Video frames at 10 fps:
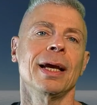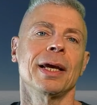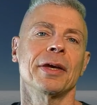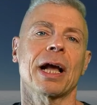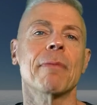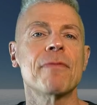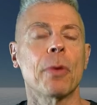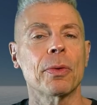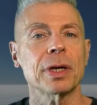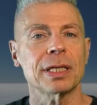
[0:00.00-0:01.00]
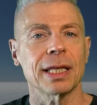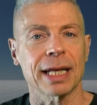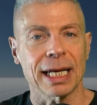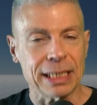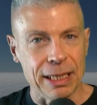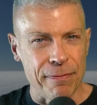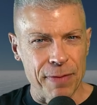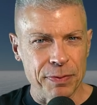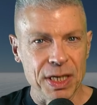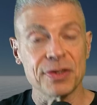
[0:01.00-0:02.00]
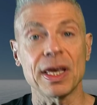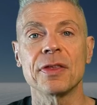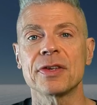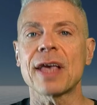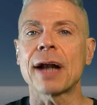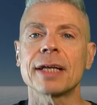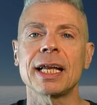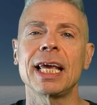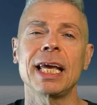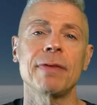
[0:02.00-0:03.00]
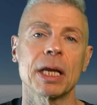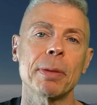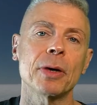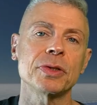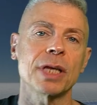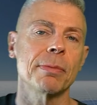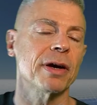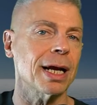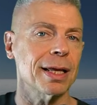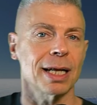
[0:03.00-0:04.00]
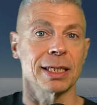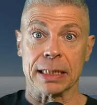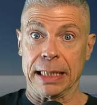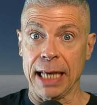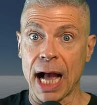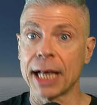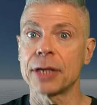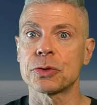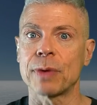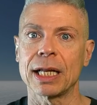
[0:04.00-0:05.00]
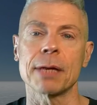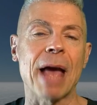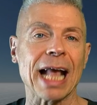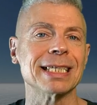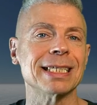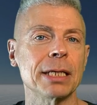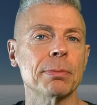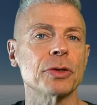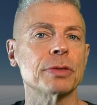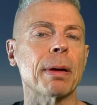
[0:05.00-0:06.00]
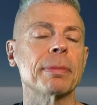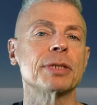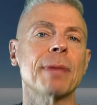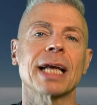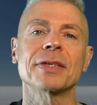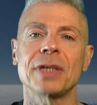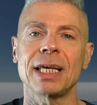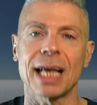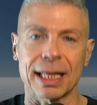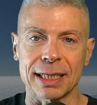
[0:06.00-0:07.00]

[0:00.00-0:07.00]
You come forward to the nineteen fifties in the Saturday Evening Post in America. That is the highest rated magazine, most published magazine at the